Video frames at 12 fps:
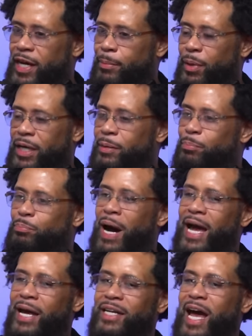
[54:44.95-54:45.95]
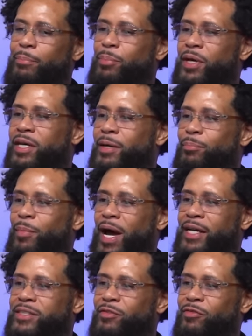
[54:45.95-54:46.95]
But by it not being in
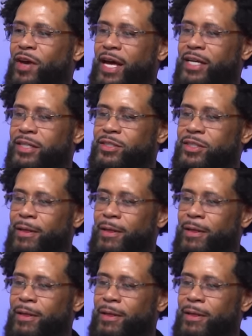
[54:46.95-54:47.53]
Mike's advantage,